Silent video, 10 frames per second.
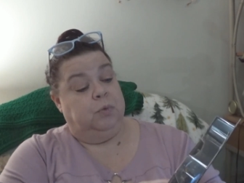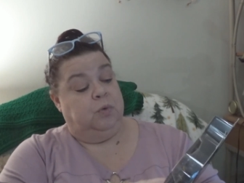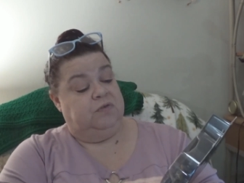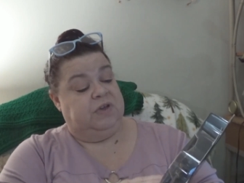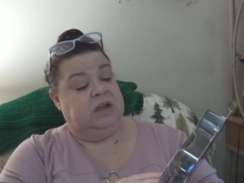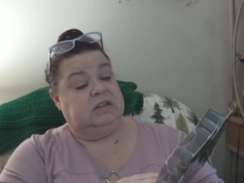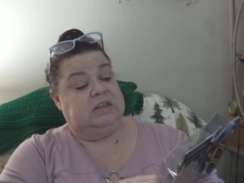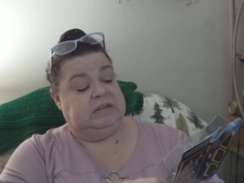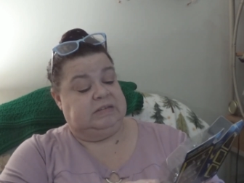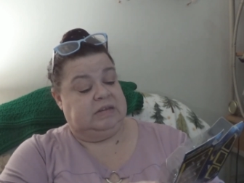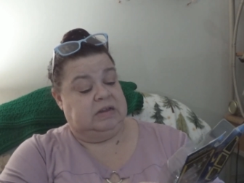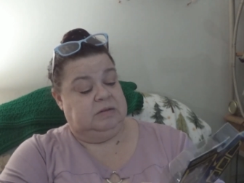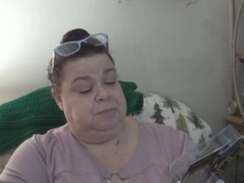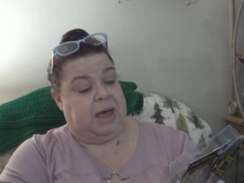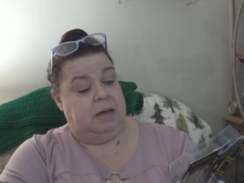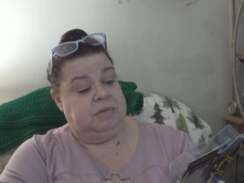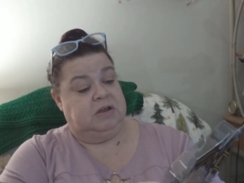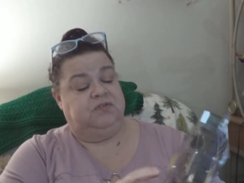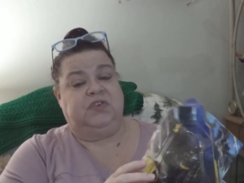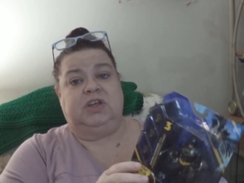we found this
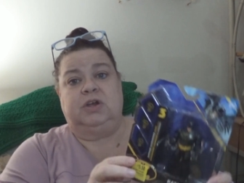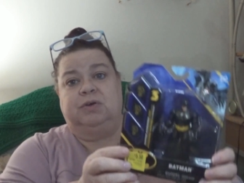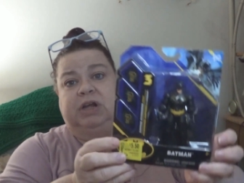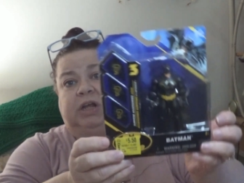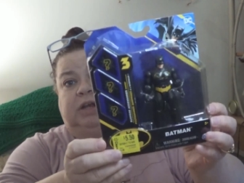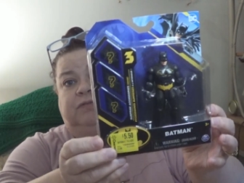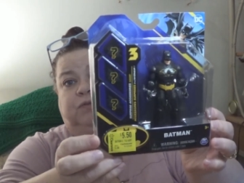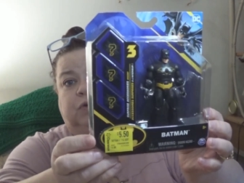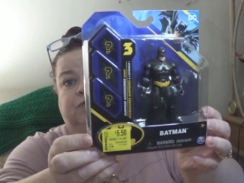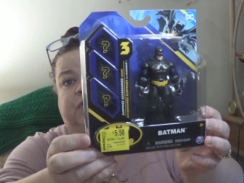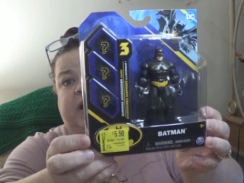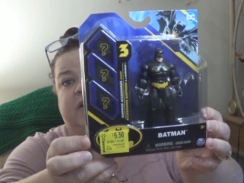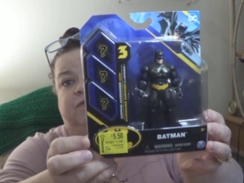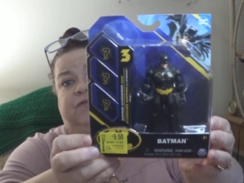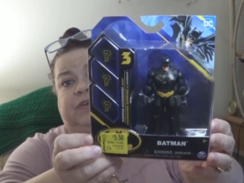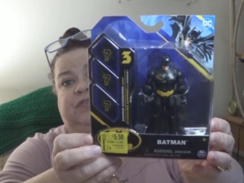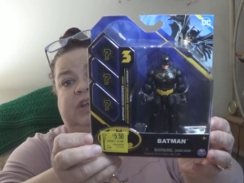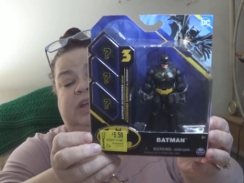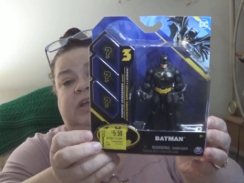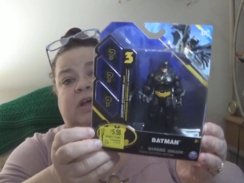Batman figurine for
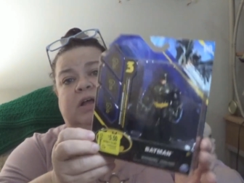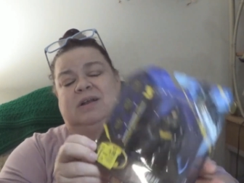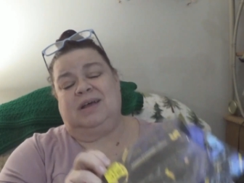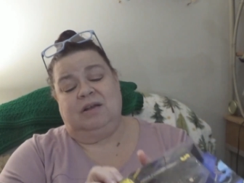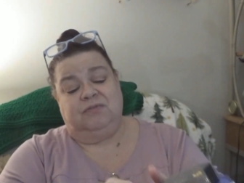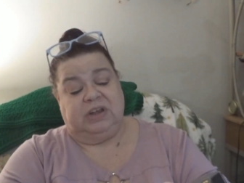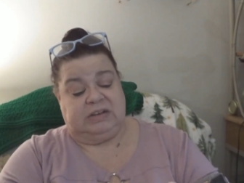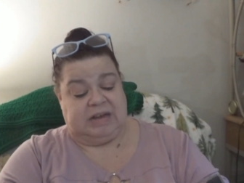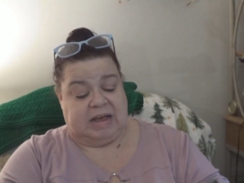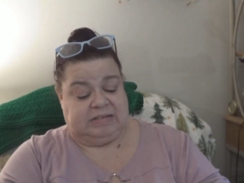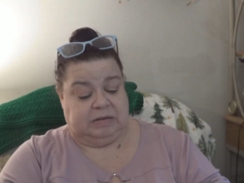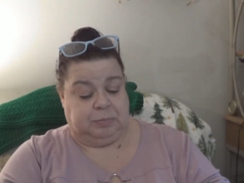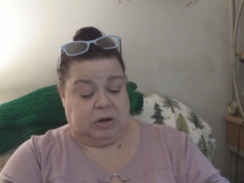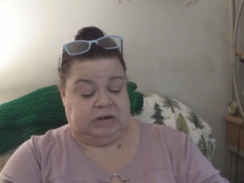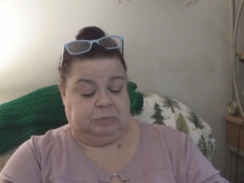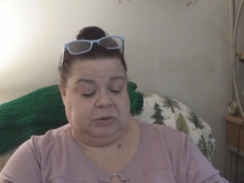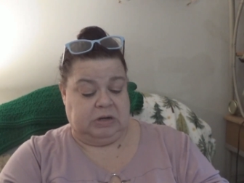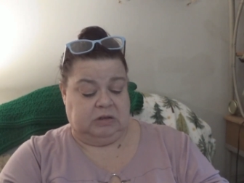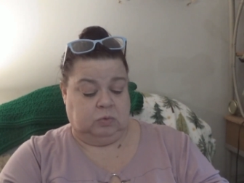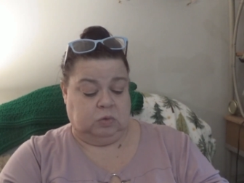$5.50. Not a fantastic price,
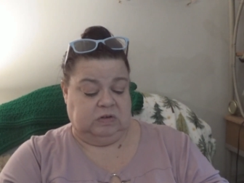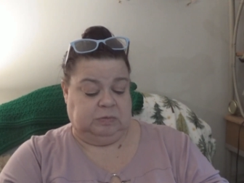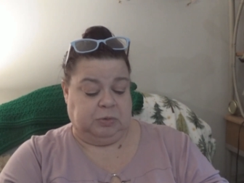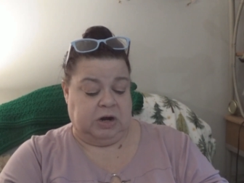but not the worst